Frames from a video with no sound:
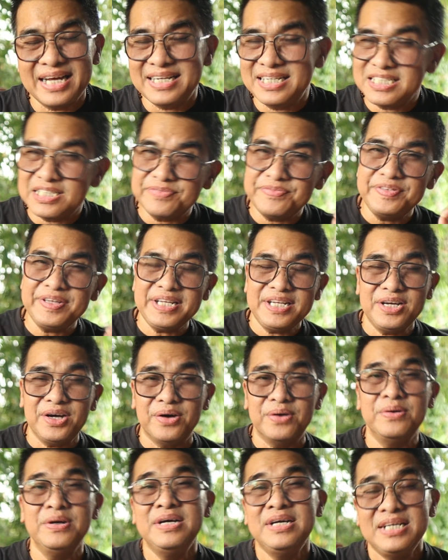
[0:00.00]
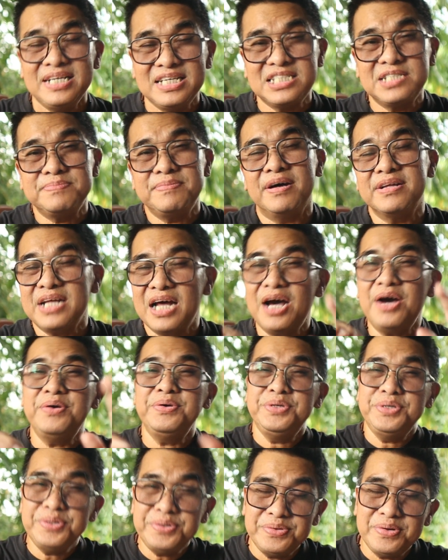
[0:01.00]
This video is about how
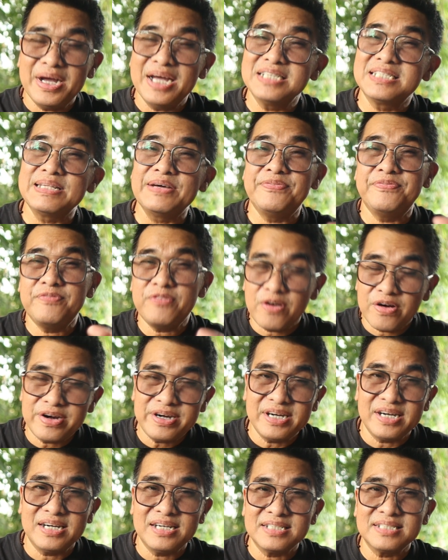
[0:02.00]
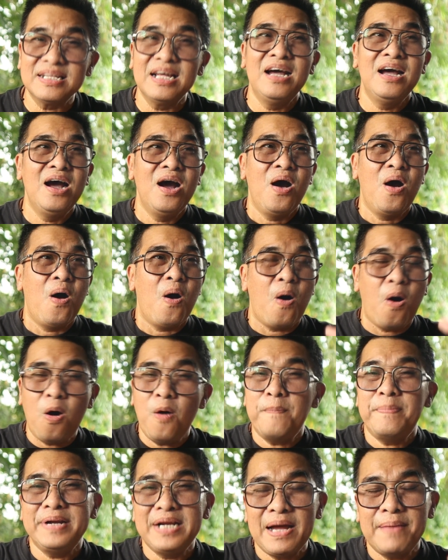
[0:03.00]
you as a foreigners
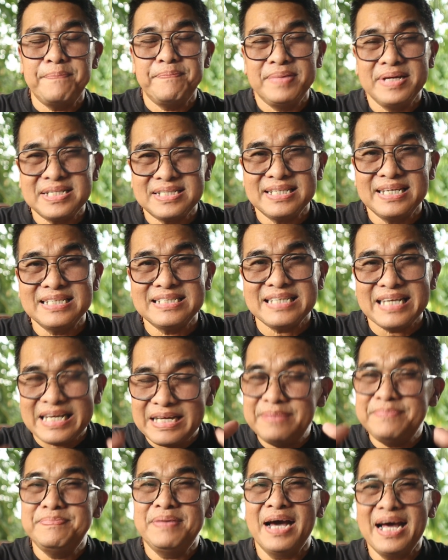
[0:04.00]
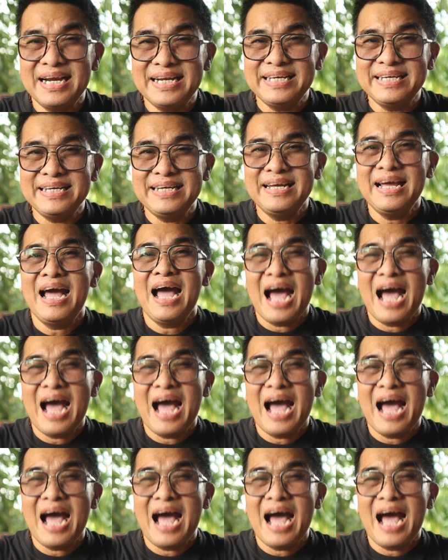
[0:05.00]
open up business in Bali,